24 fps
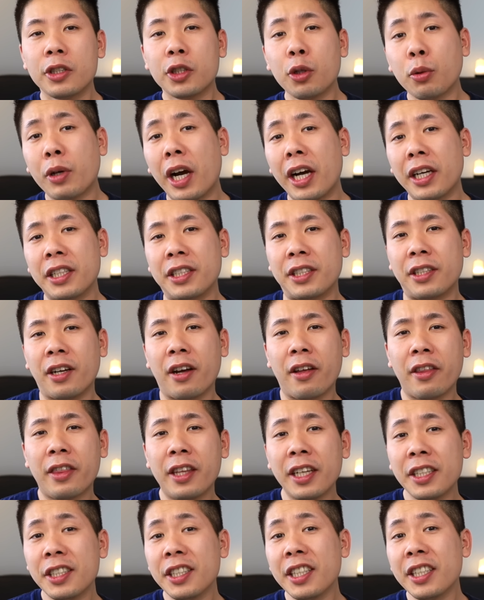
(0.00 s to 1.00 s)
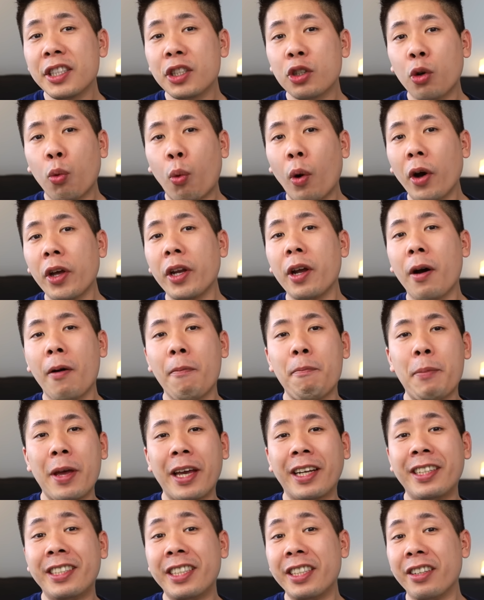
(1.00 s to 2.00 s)
So guys, this is quite a
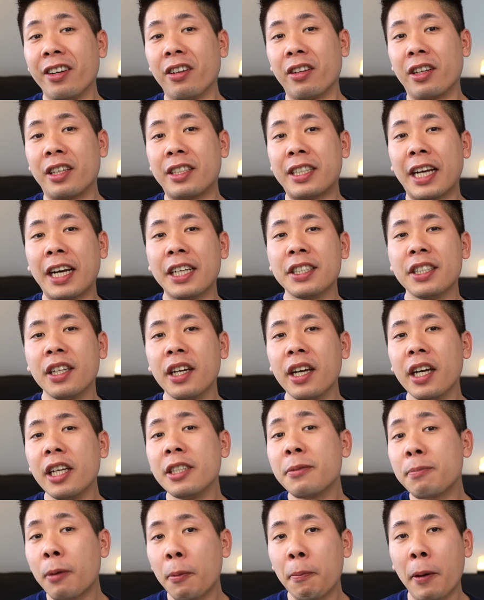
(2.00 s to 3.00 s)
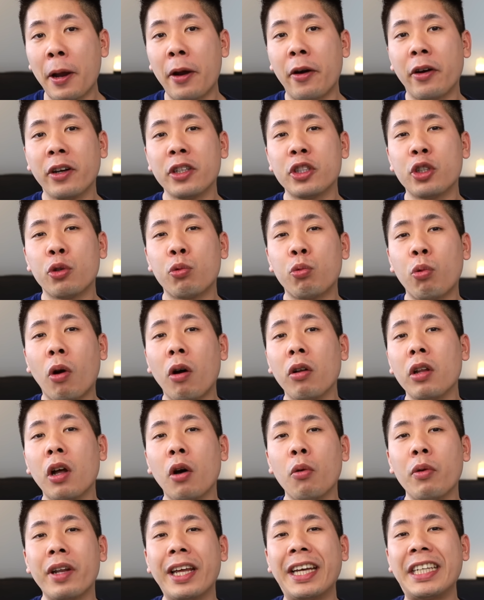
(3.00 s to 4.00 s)
big deal. Tesla is preparing to
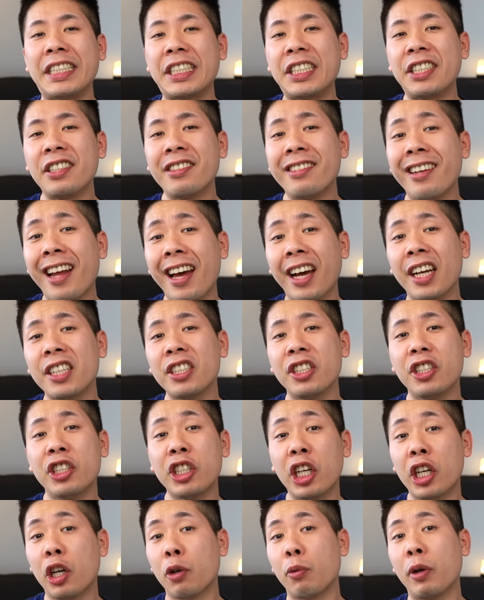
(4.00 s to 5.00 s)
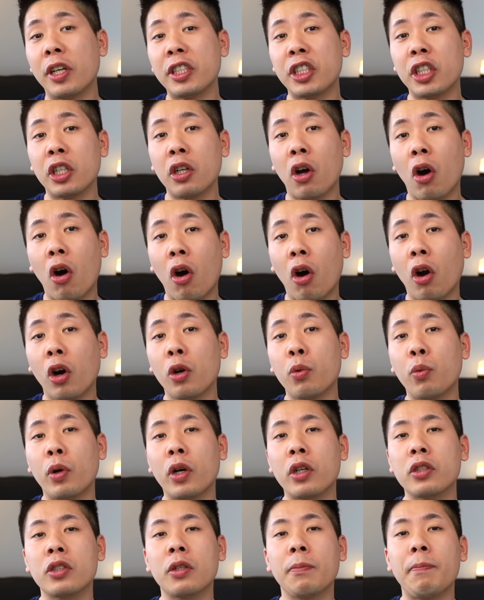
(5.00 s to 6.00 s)
roll out its next generation
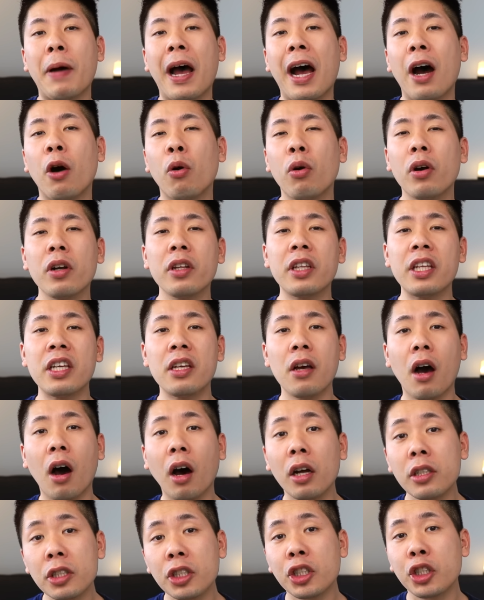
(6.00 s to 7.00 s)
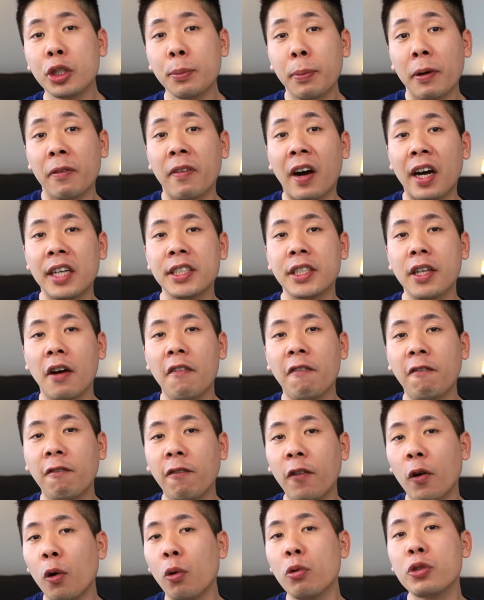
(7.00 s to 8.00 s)
hardware to power the unsupervised
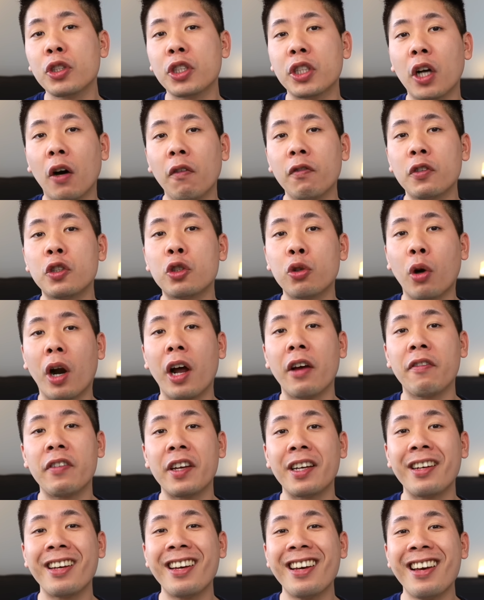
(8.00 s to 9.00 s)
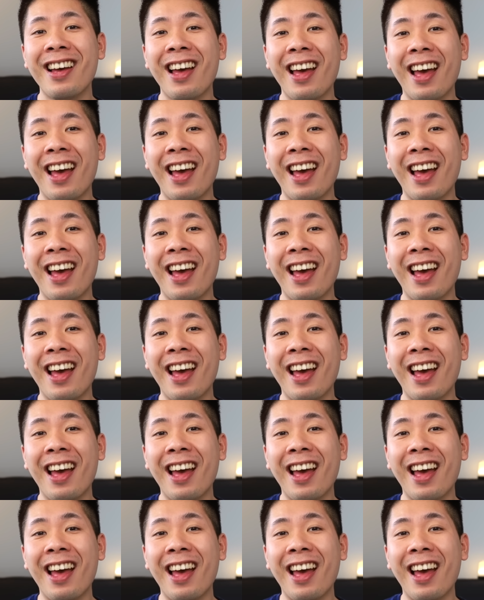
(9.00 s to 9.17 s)
full self-driving